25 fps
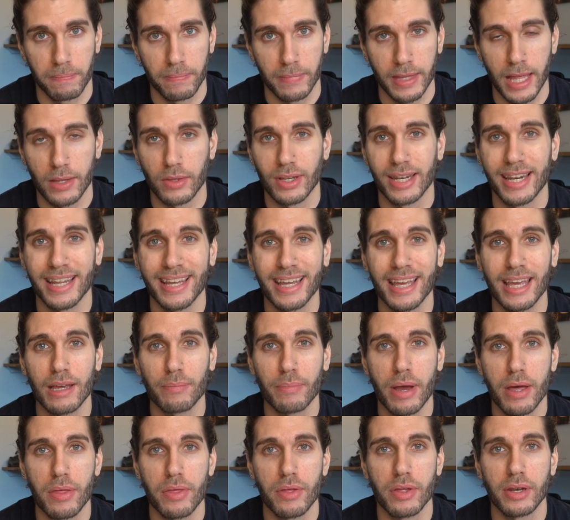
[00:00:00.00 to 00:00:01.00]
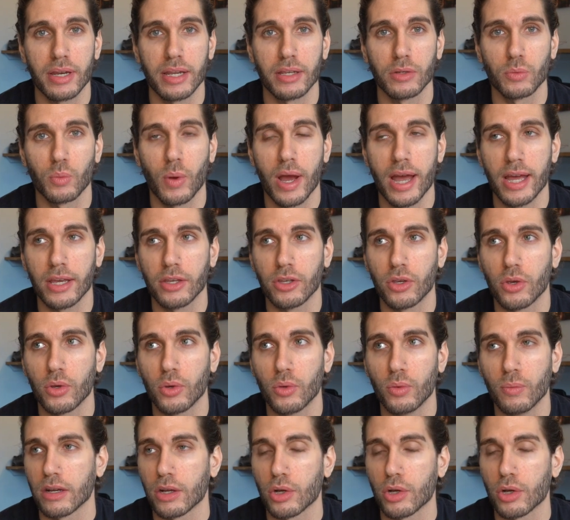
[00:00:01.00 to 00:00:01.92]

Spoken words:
Now, the linking method is where you